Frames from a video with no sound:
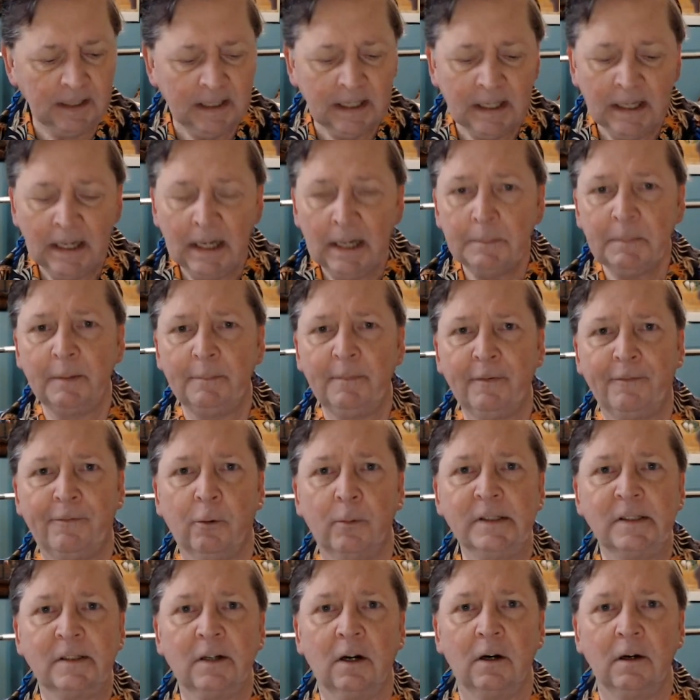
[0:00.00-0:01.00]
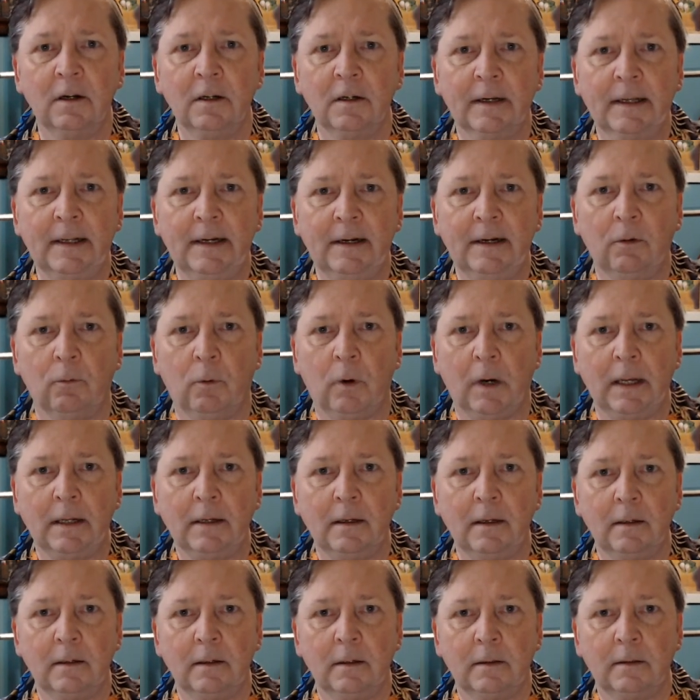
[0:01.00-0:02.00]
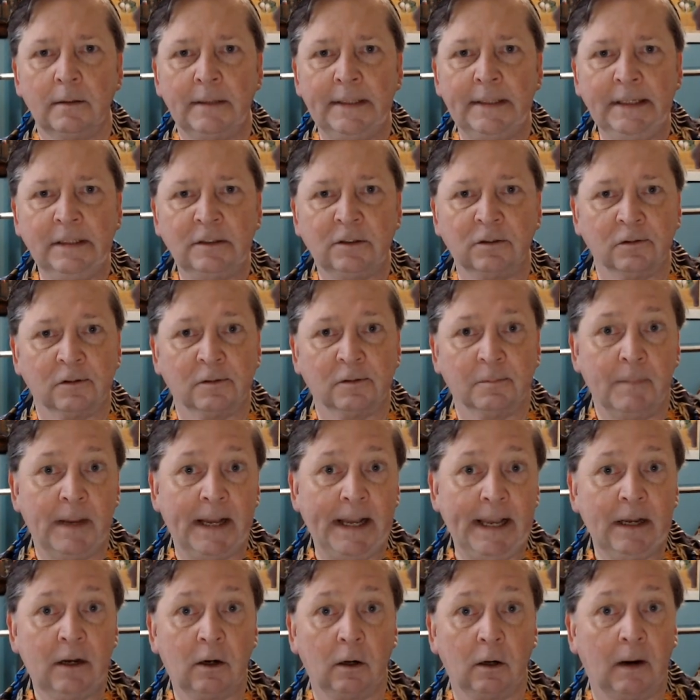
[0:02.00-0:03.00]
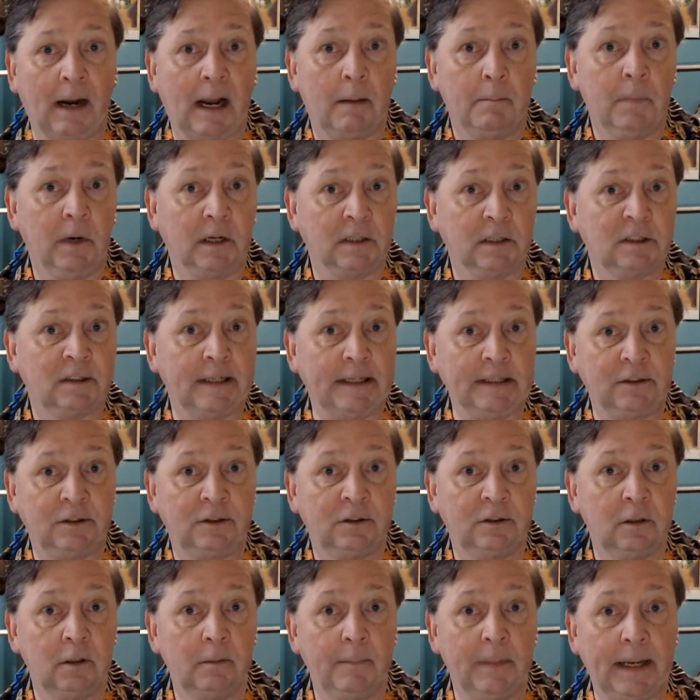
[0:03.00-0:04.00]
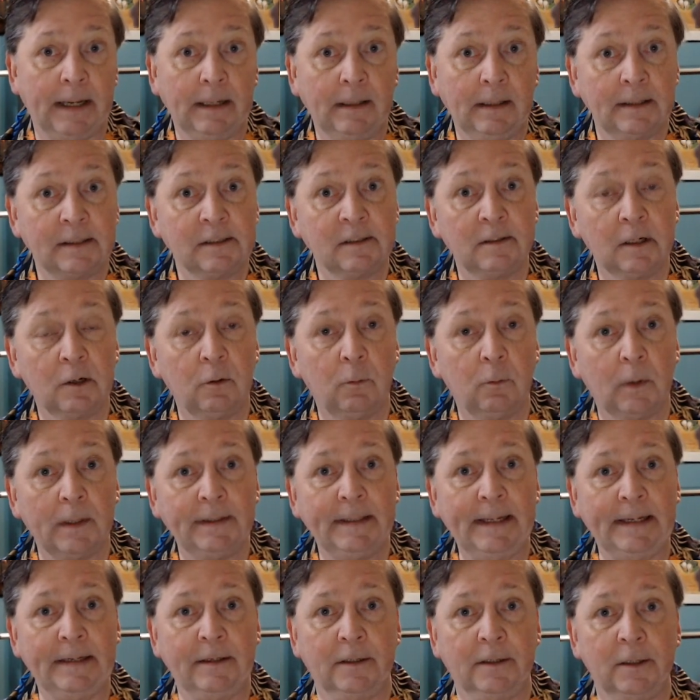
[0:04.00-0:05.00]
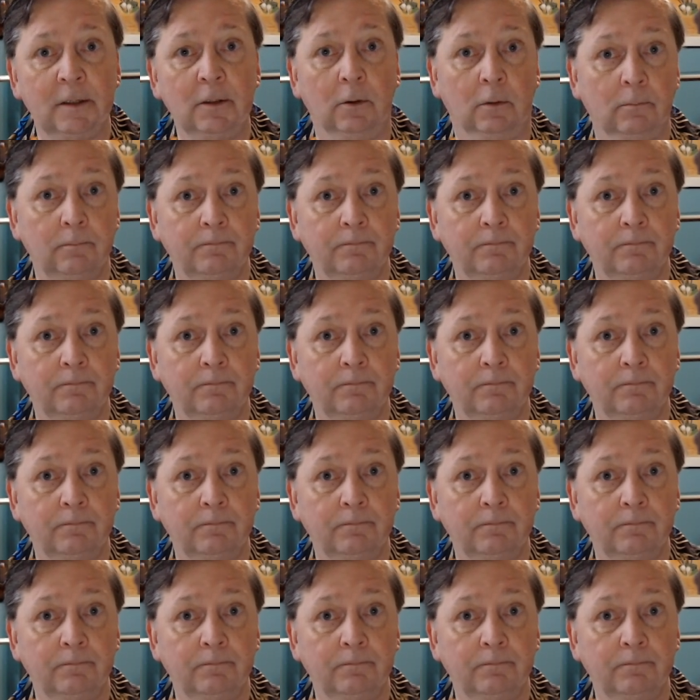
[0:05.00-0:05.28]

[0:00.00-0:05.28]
But before we start looking at what teachers make or how much they should make, let's look at what they do.